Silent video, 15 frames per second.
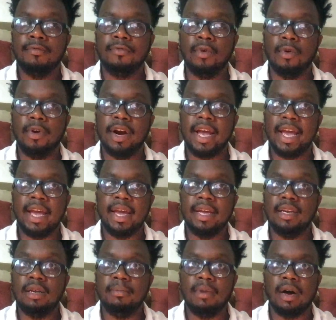for
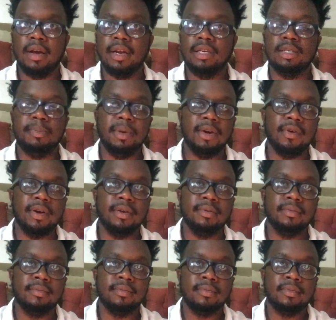a demonic spirit
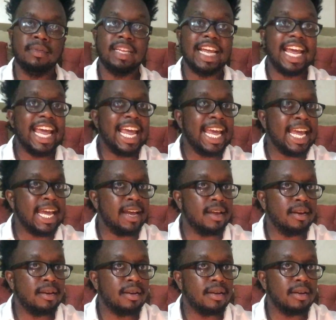
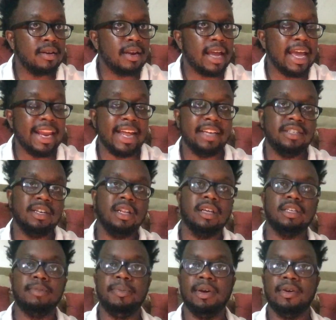and an
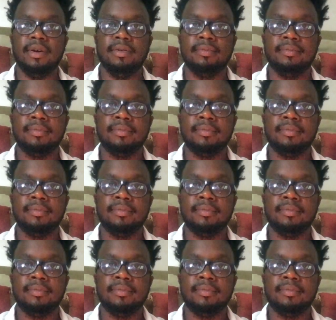angelic spirit.